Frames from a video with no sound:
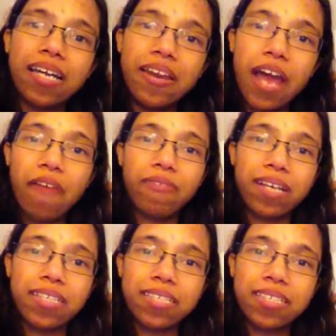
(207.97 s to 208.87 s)

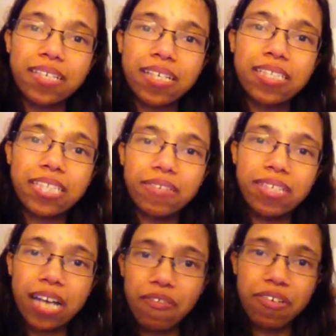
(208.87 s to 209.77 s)
Netflix
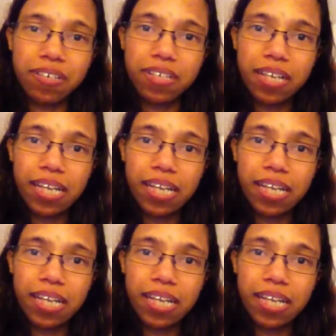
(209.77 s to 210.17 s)
series ever.